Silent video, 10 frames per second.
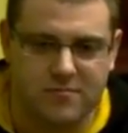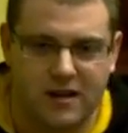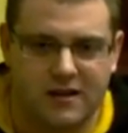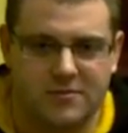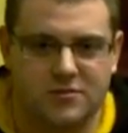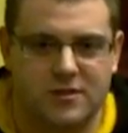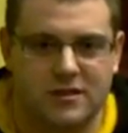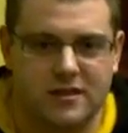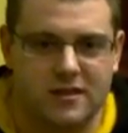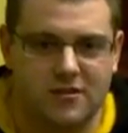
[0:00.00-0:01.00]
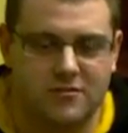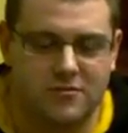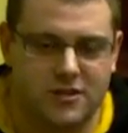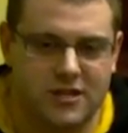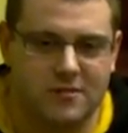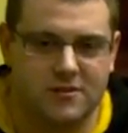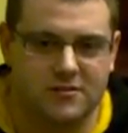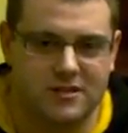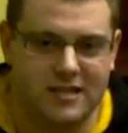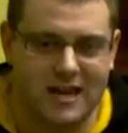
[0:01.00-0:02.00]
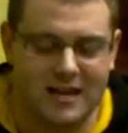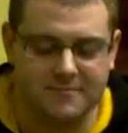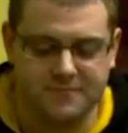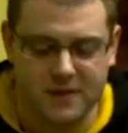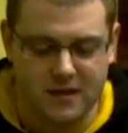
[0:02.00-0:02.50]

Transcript: played between the local GWs in Kent.